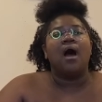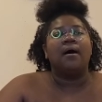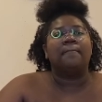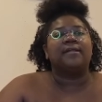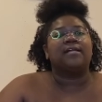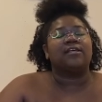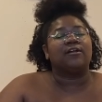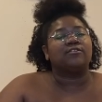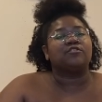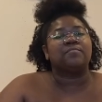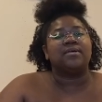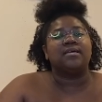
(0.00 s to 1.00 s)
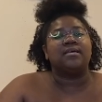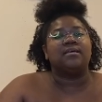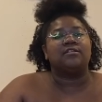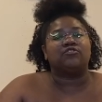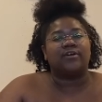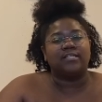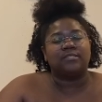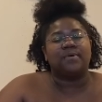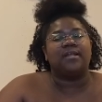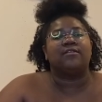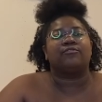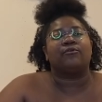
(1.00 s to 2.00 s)
Um, but it can also be
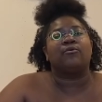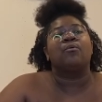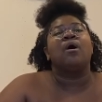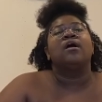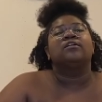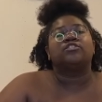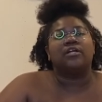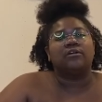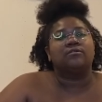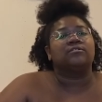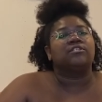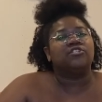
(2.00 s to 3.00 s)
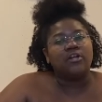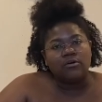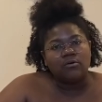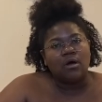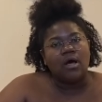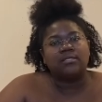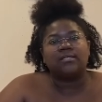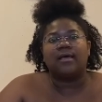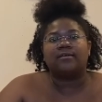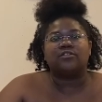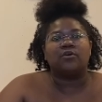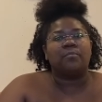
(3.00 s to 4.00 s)
transmitted through genital to genital
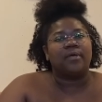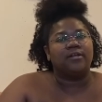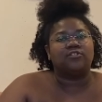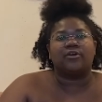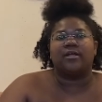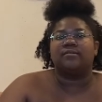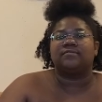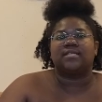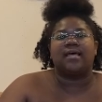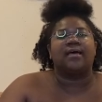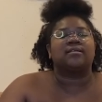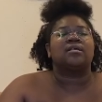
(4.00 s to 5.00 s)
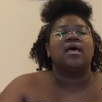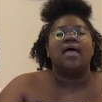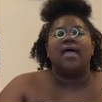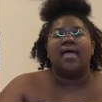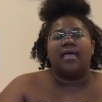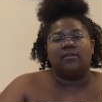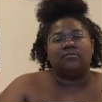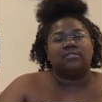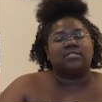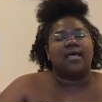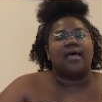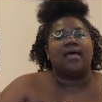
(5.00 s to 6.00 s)
contact. So penetrative sex, anal
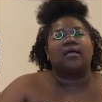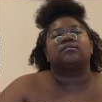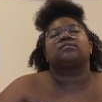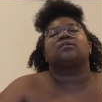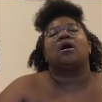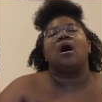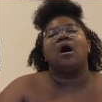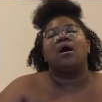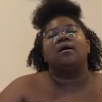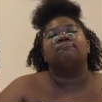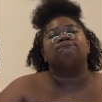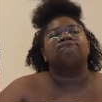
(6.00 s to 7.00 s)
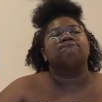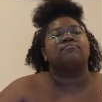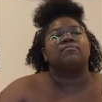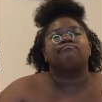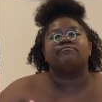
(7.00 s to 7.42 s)
sex, um,